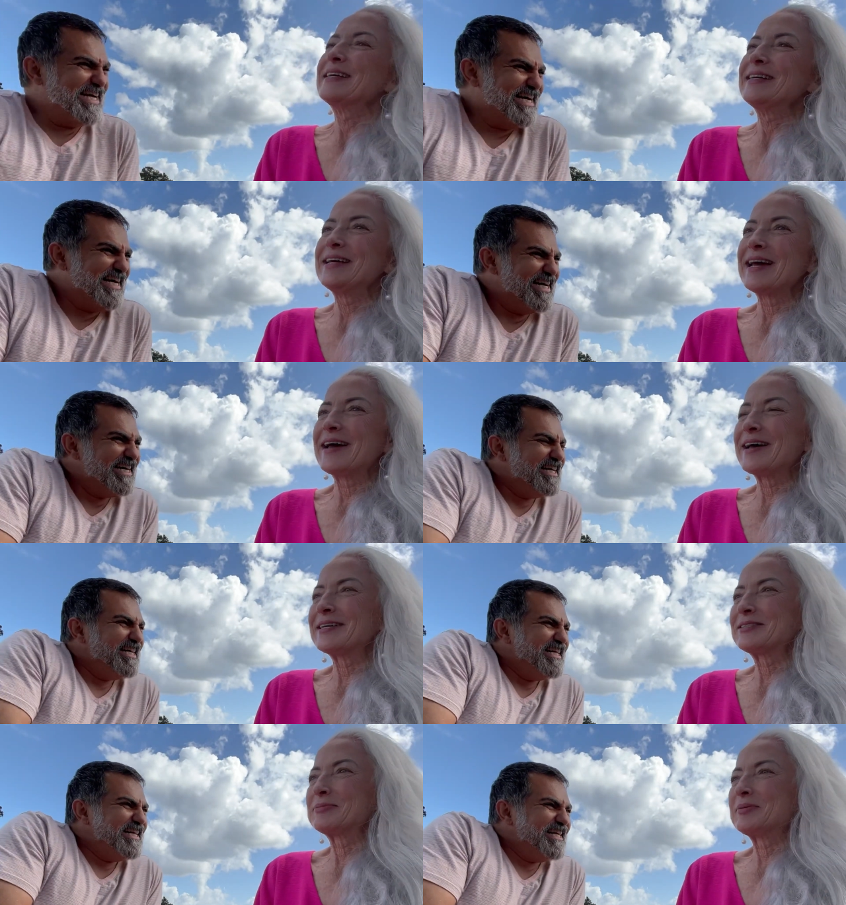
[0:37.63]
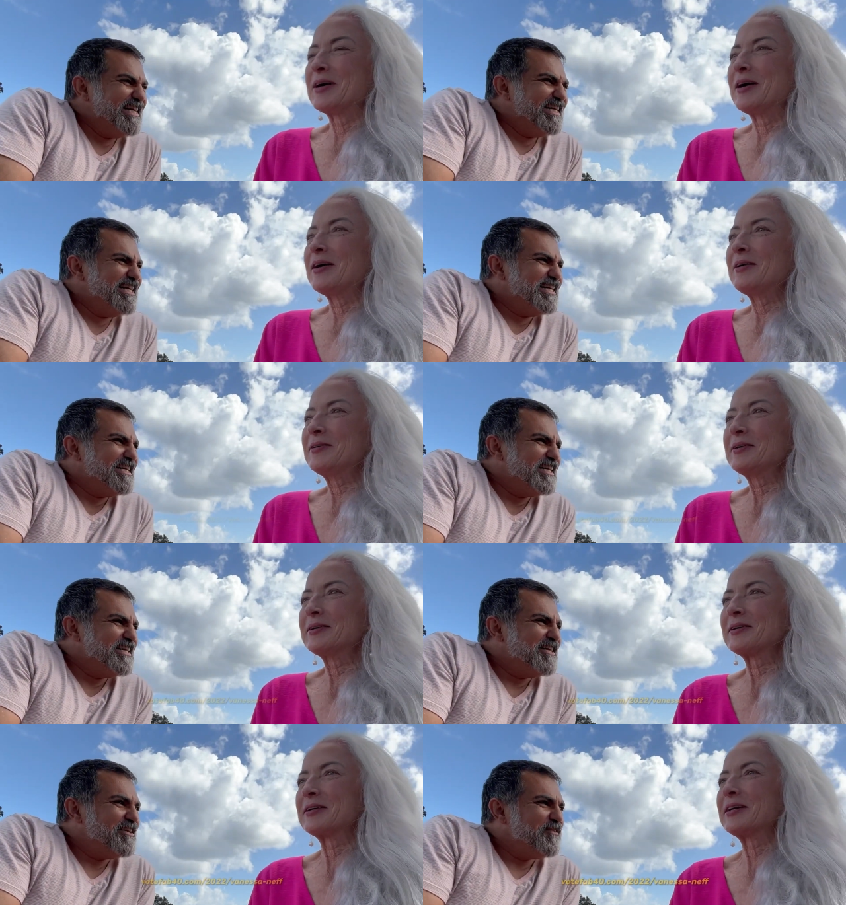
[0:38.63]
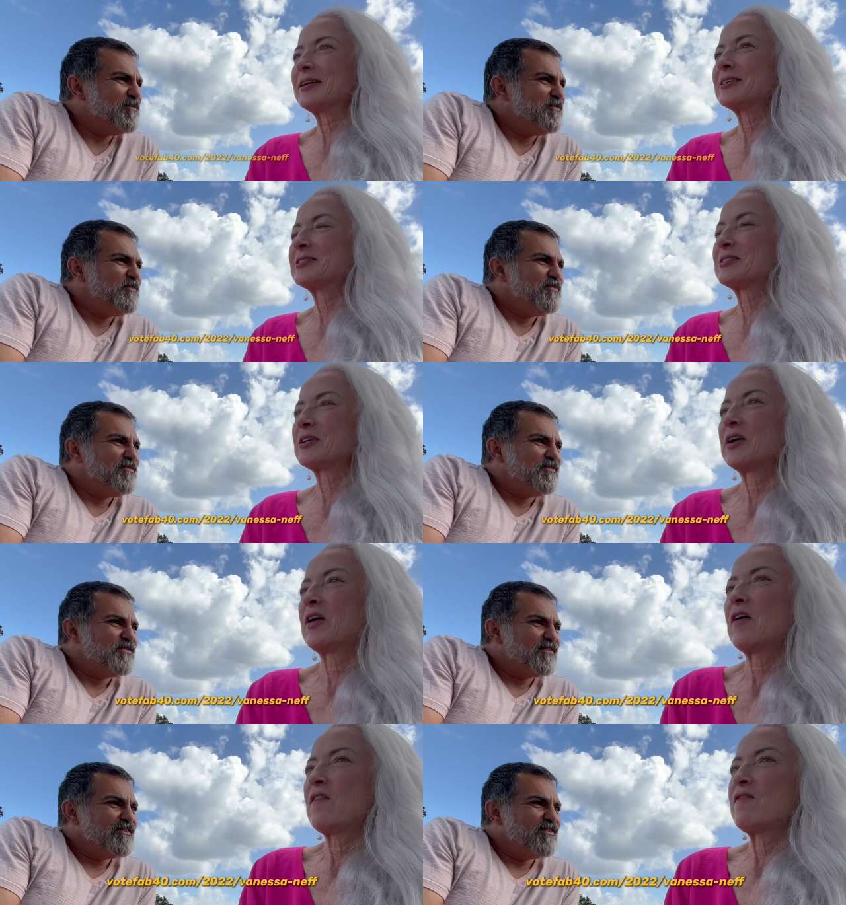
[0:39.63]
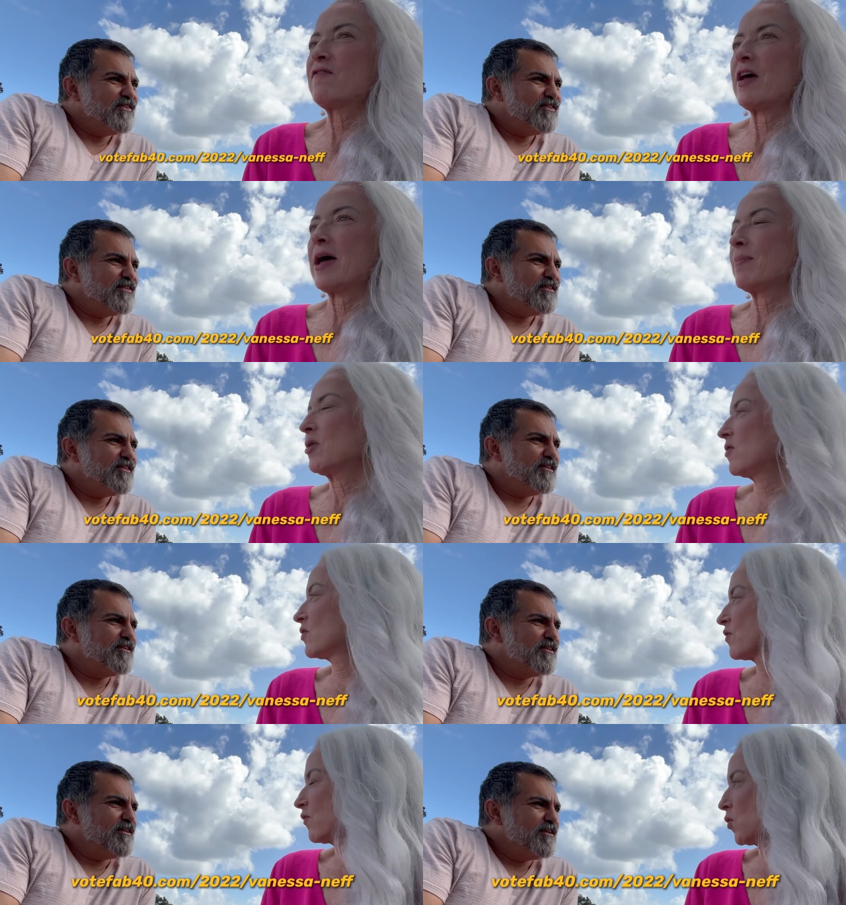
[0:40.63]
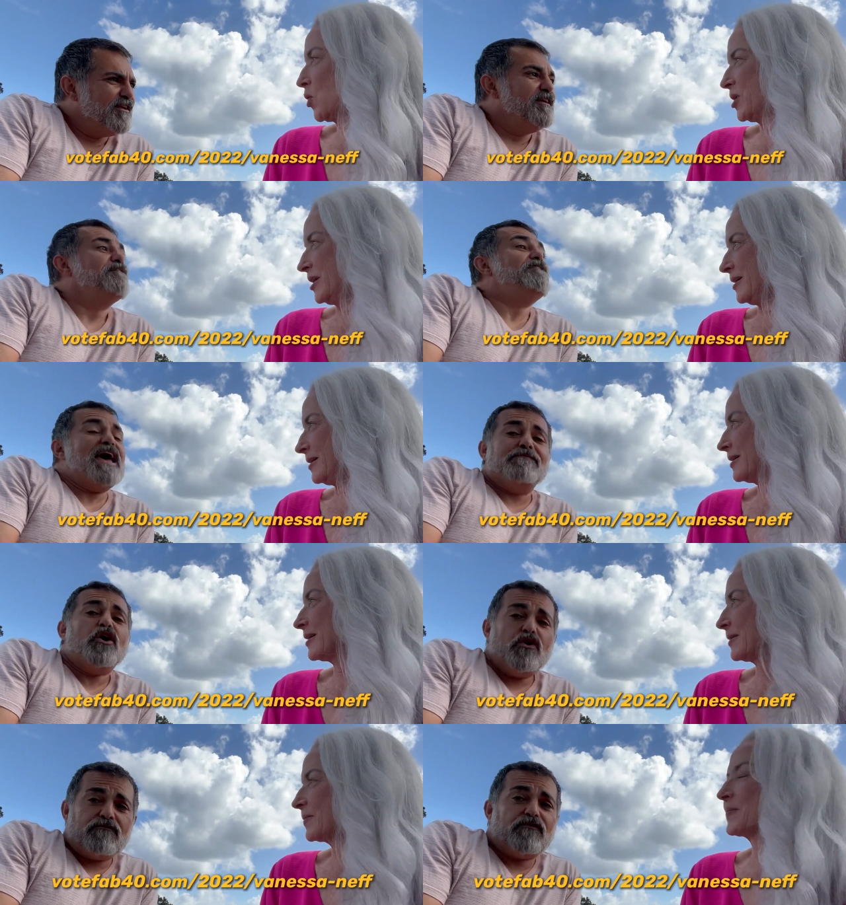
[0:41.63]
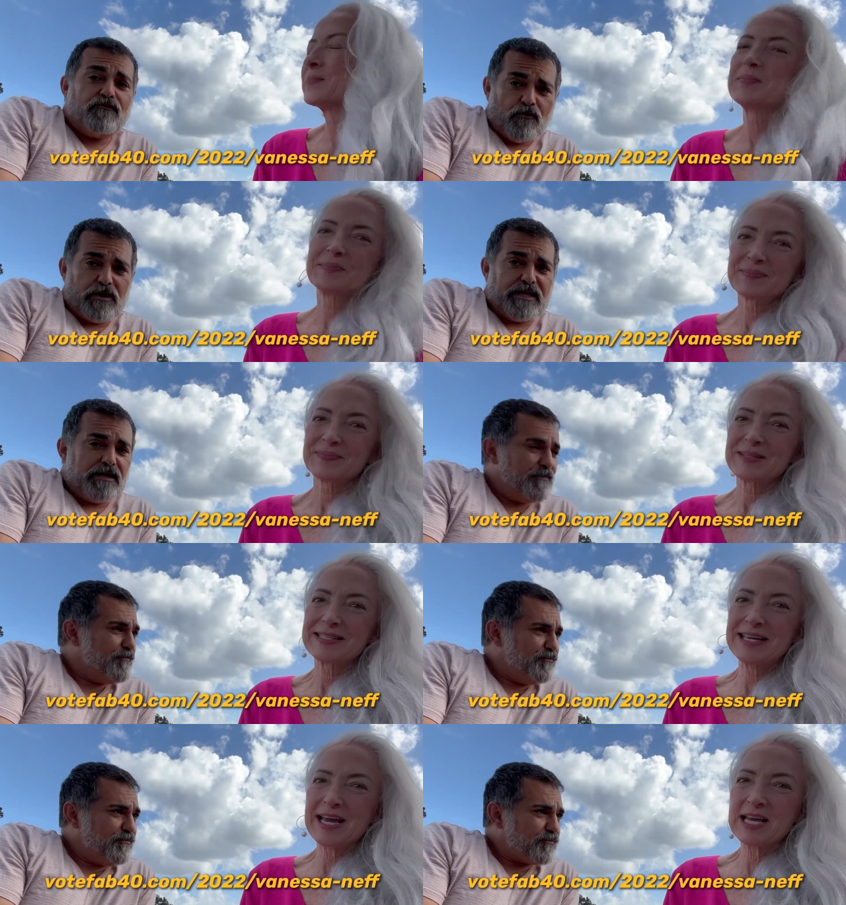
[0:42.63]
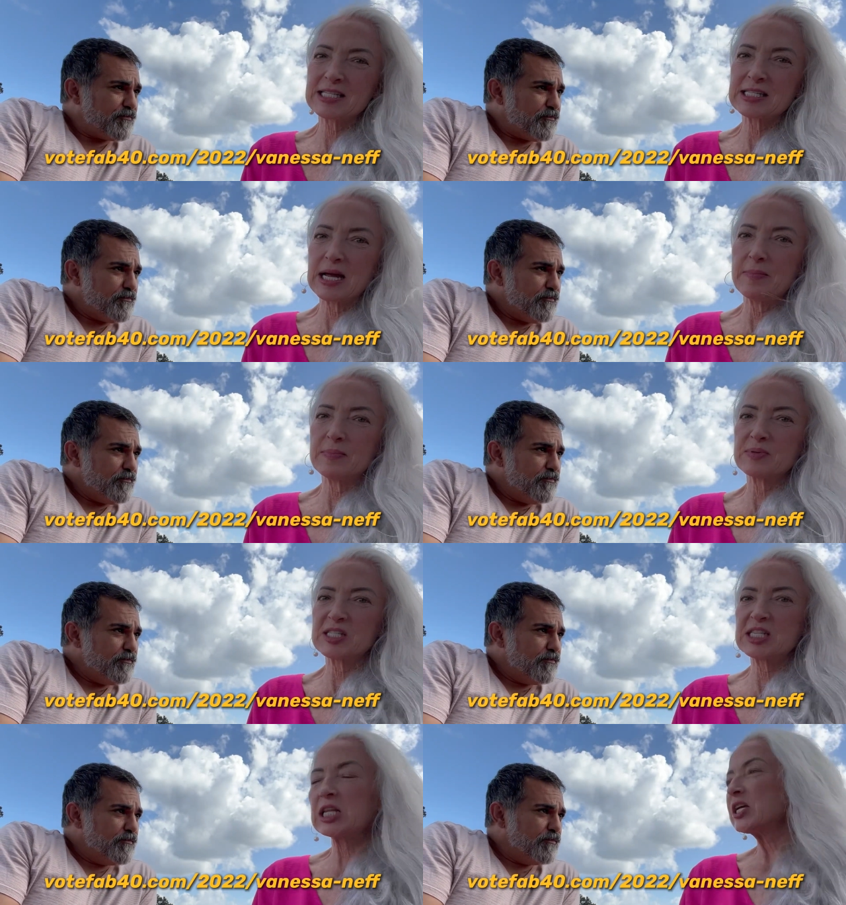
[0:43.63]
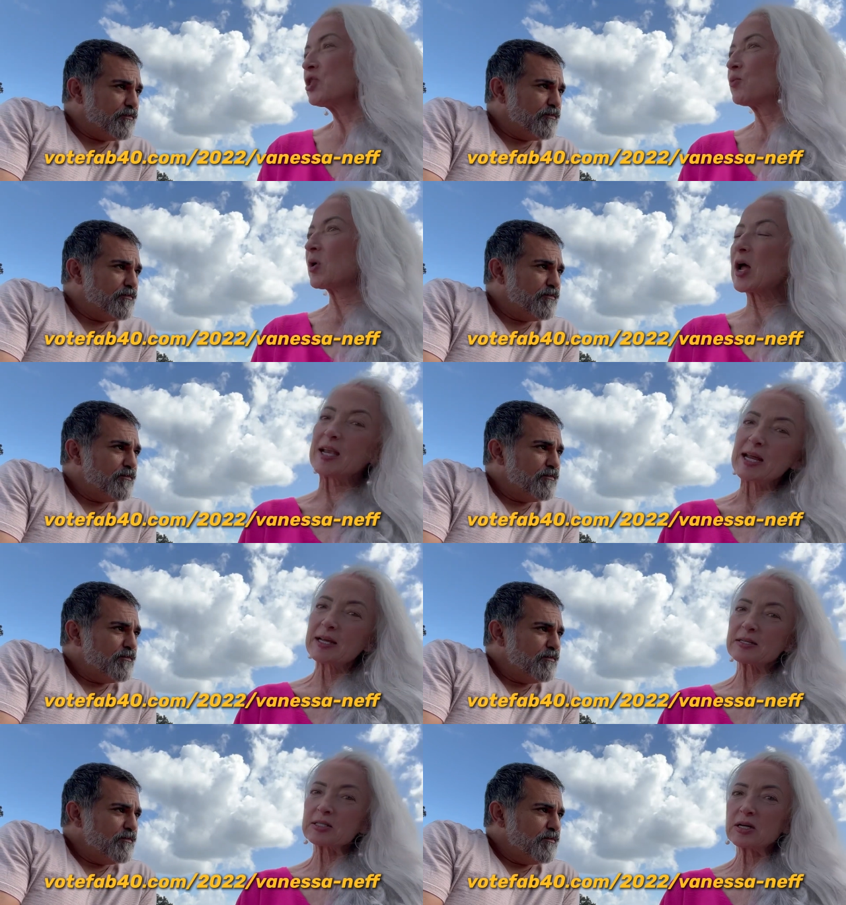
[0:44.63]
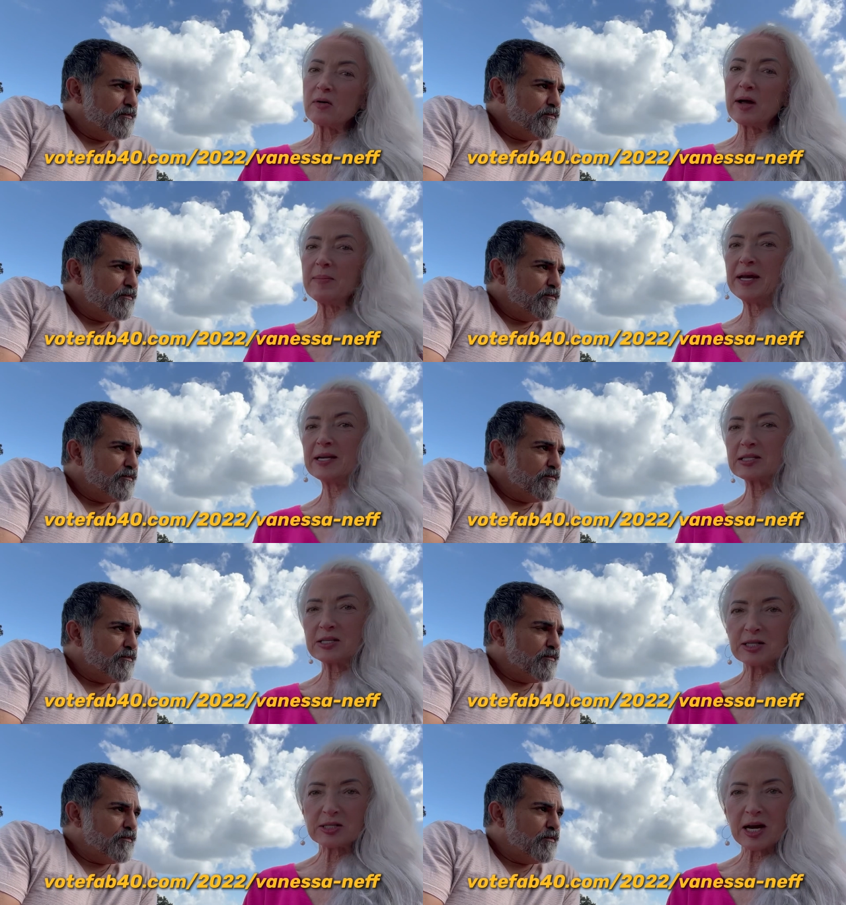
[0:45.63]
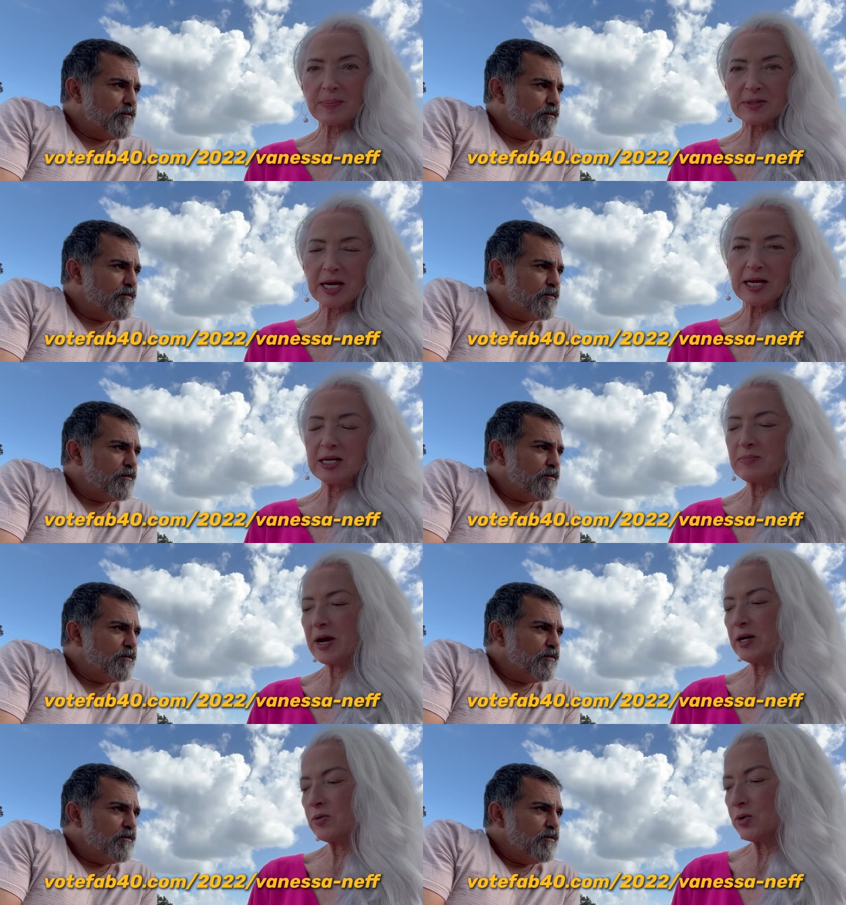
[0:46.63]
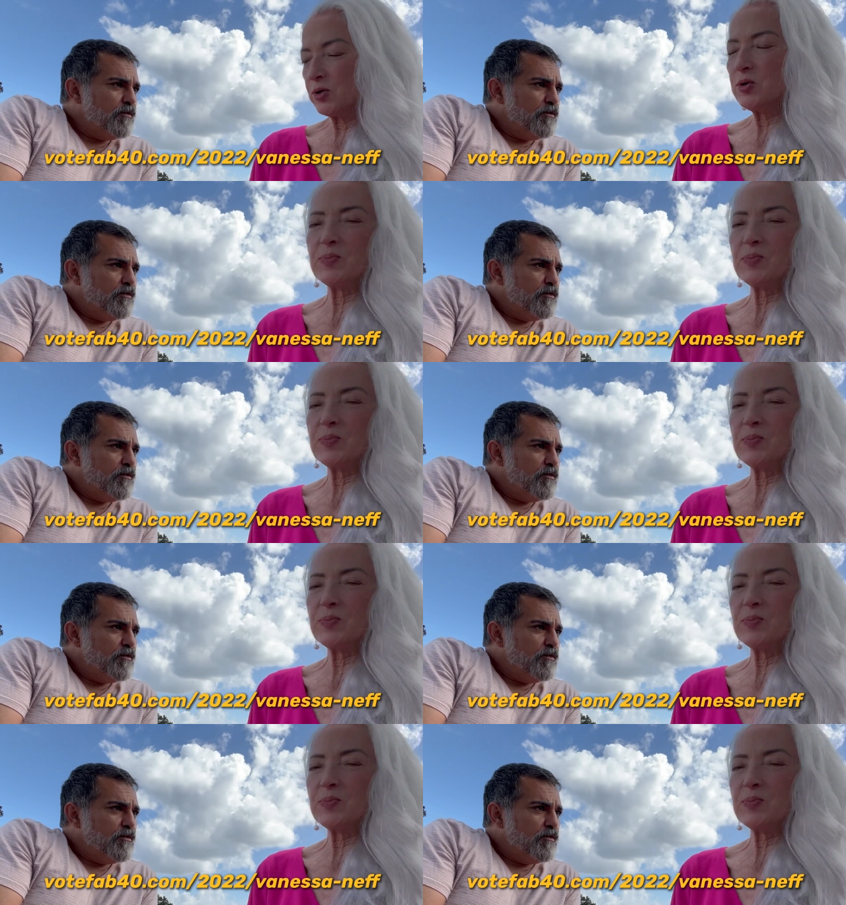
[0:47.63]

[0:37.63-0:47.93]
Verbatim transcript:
Speaker 1: Yes, well, it's fab over forty.
Speaker 2: Fab over forty.
Speaker 1: Yes, I'm still in the running, so I made it to the top ten in my group,